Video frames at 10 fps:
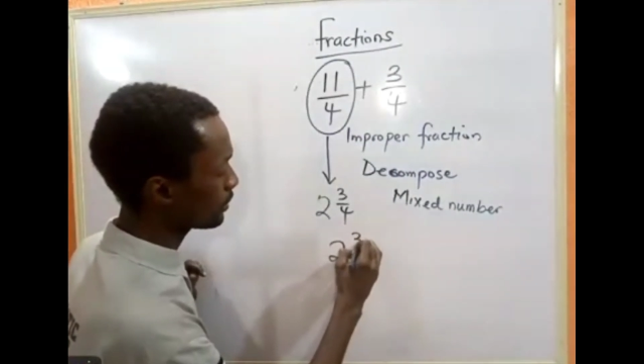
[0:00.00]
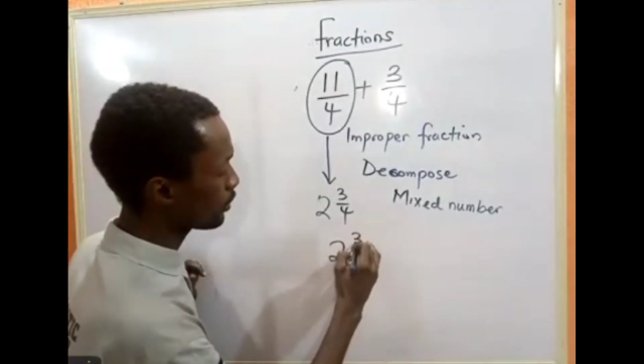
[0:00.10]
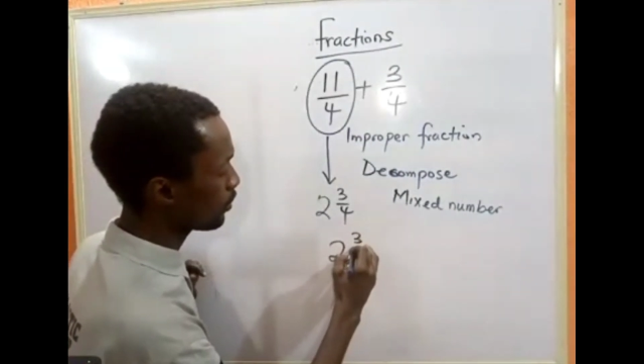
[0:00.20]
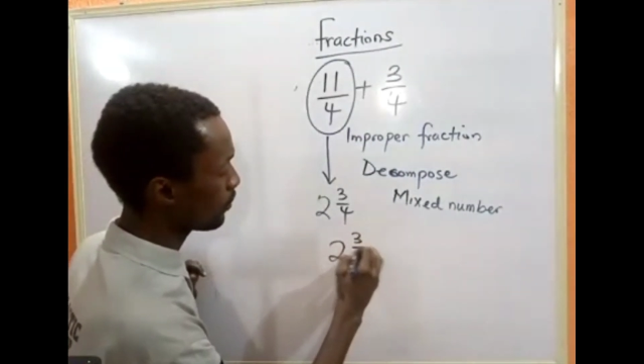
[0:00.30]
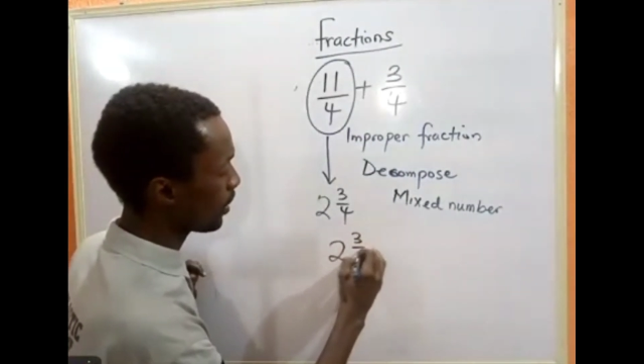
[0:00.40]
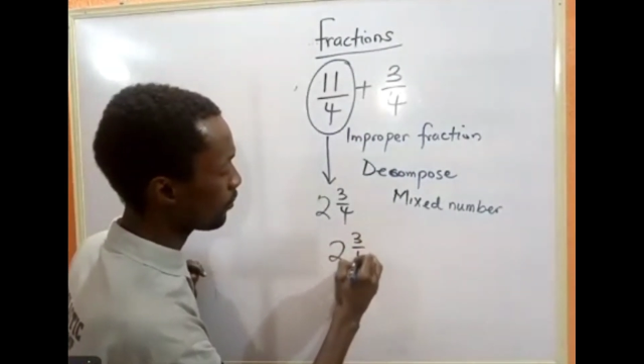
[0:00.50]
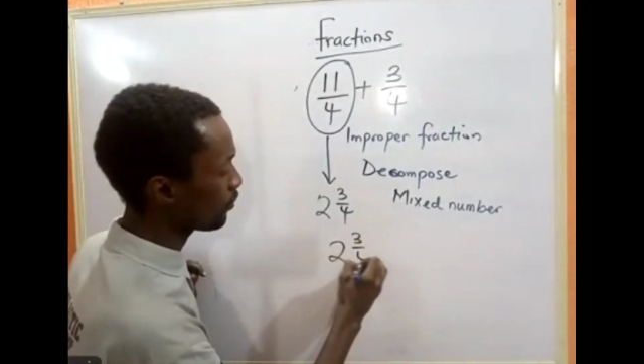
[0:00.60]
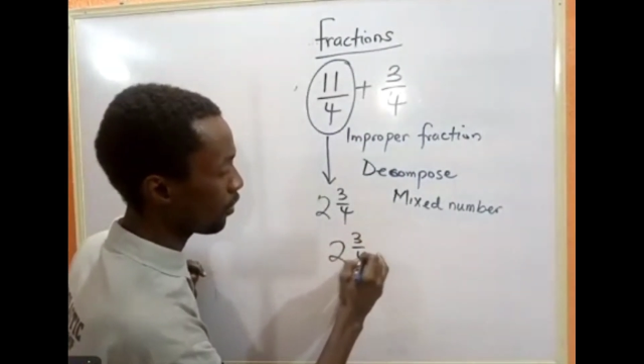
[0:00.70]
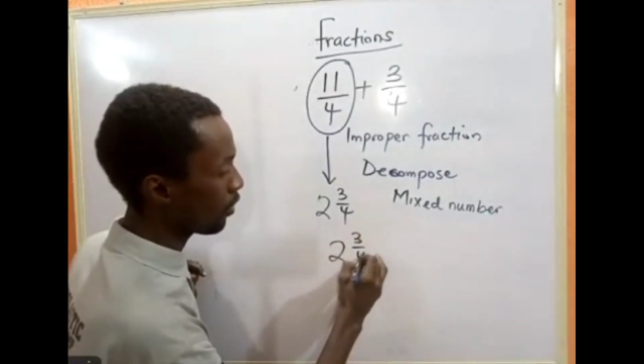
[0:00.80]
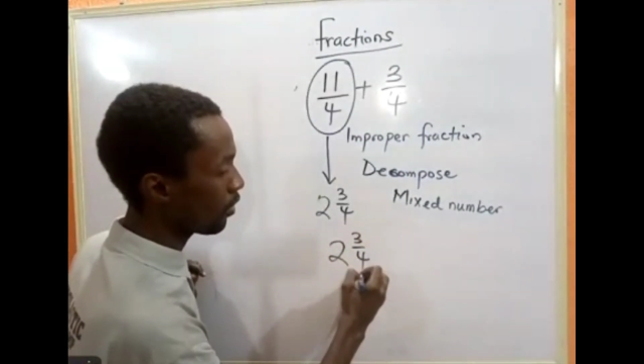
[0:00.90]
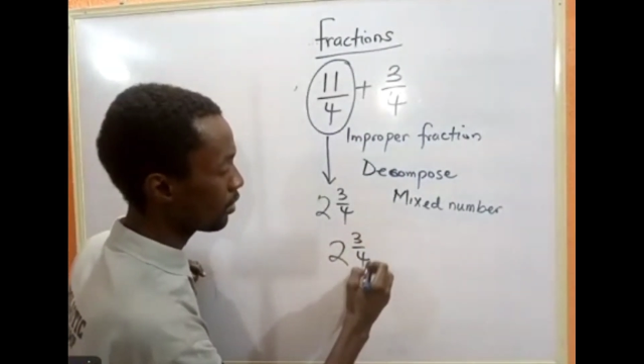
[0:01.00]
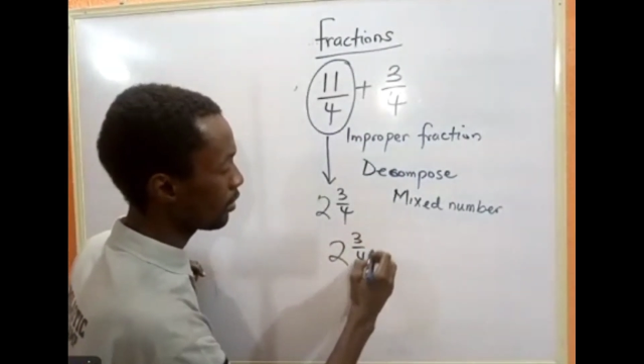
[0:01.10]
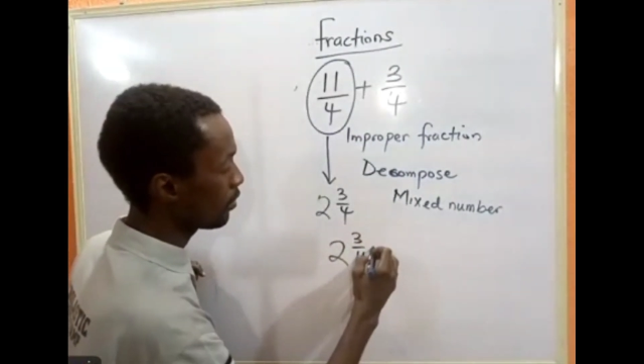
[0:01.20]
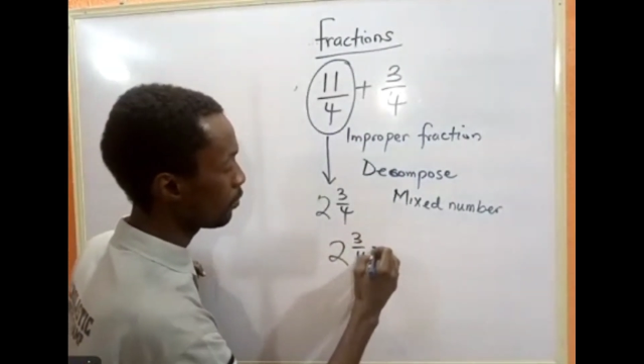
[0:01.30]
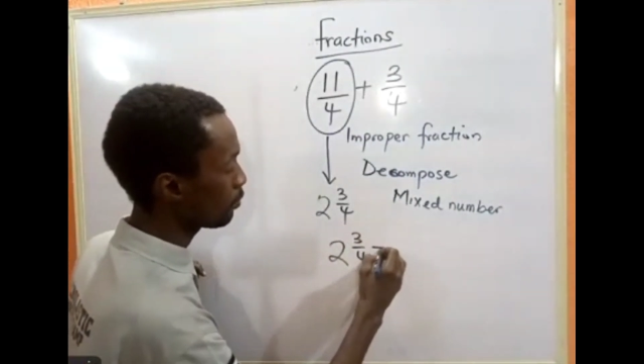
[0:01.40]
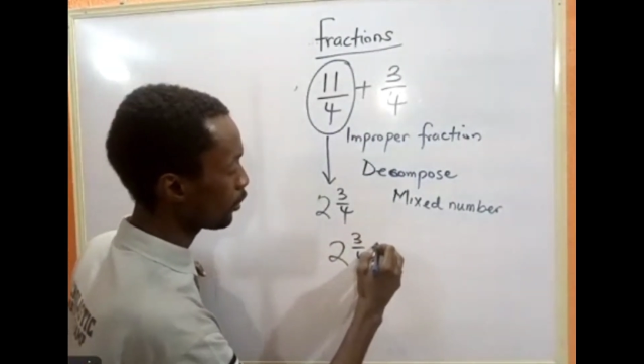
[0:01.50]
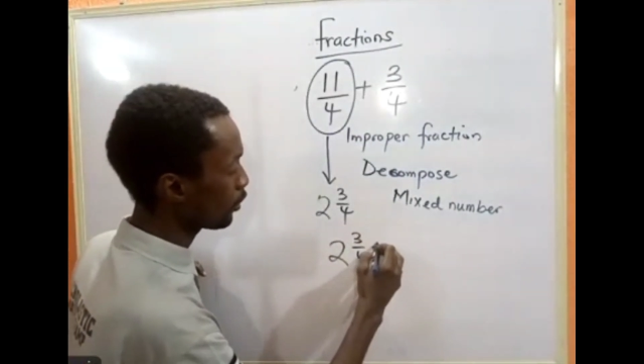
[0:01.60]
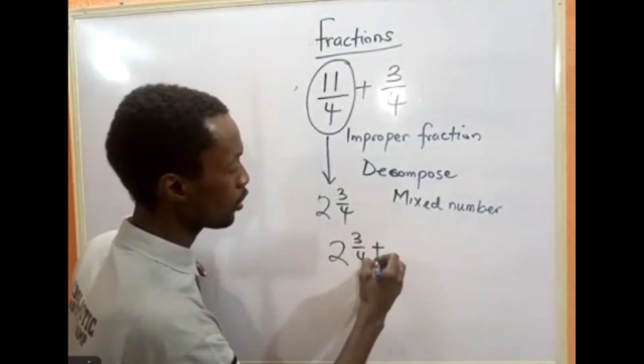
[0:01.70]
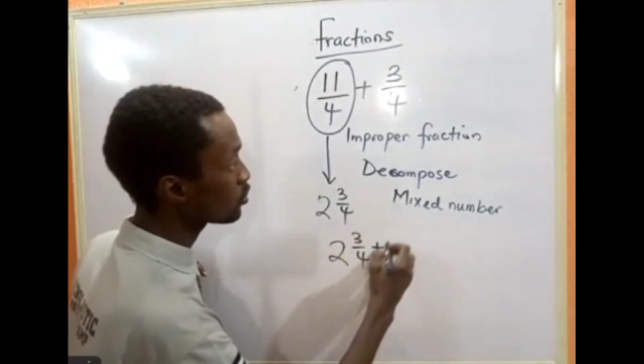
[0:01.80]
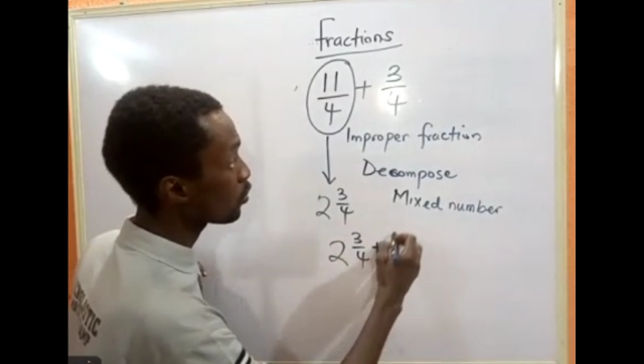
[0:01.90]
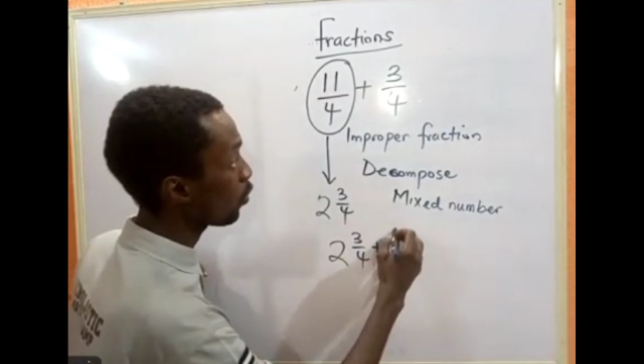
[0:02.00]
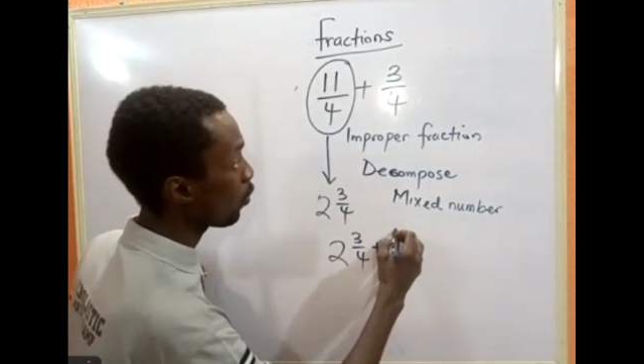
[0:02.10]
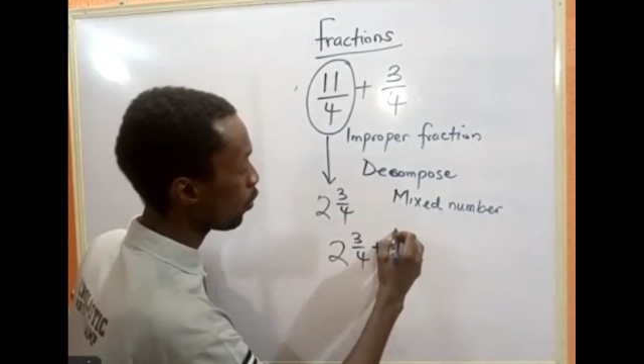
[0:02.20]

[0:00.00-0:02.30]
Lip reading: 3/4 plus